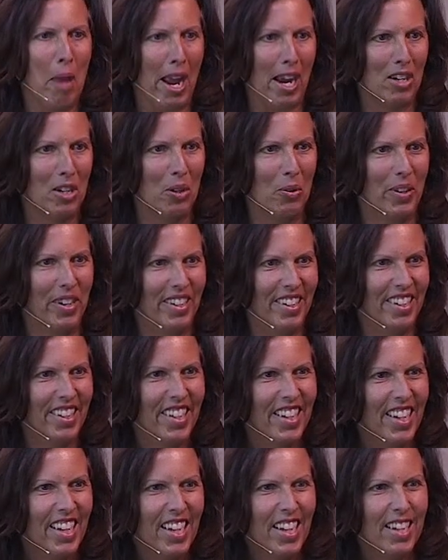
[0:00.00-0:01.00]
manual
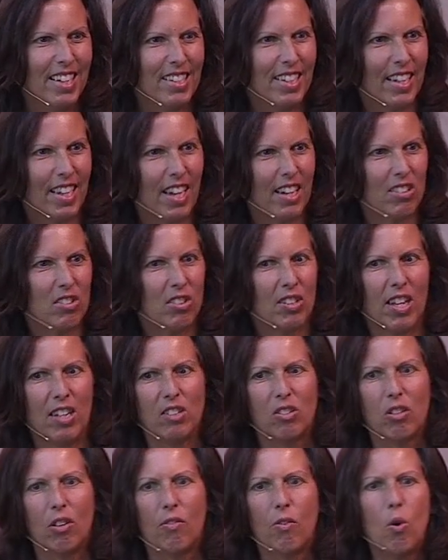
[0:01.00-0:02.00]
to get a
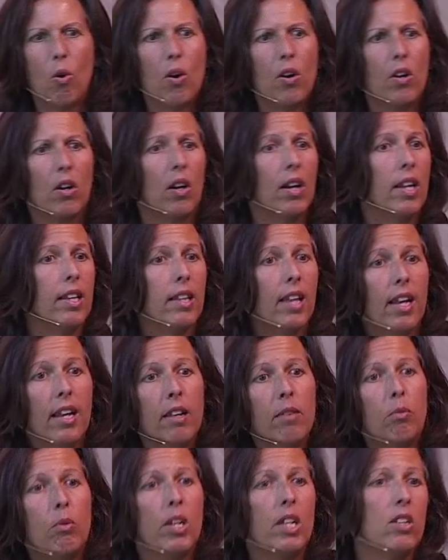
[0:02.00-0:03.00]
sense of order. And
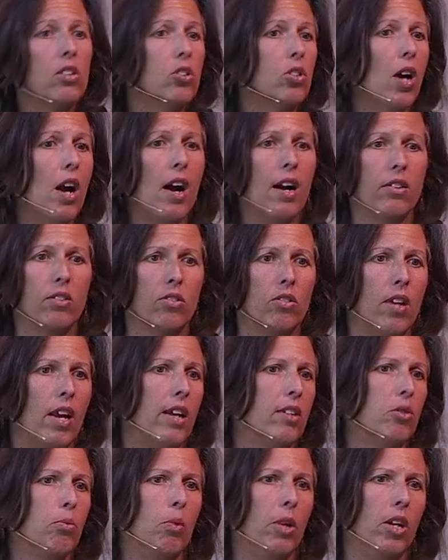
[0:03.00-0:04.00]
then we adjust
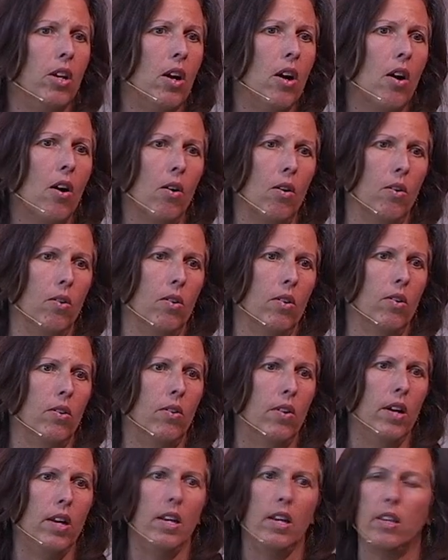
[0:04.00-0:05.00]
as we go,
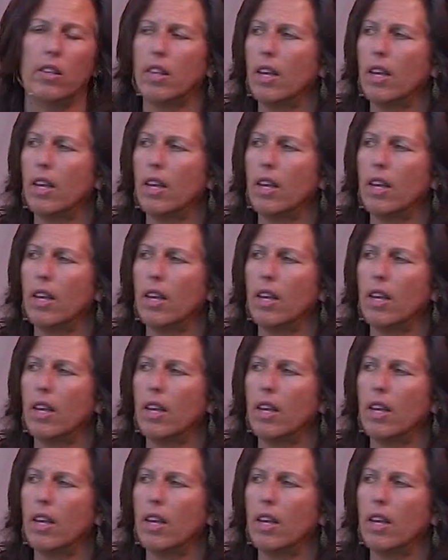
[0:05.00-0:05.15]
right?